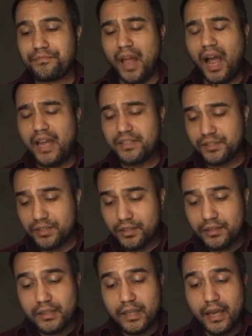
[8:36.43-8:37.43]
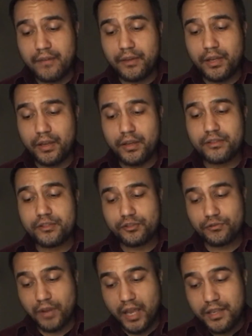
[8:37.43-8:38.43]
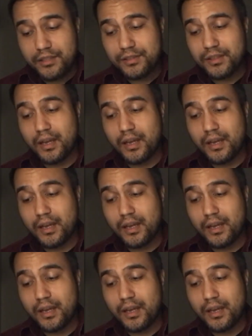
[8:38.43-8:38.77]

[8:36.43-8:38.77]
I certainly have heard strange and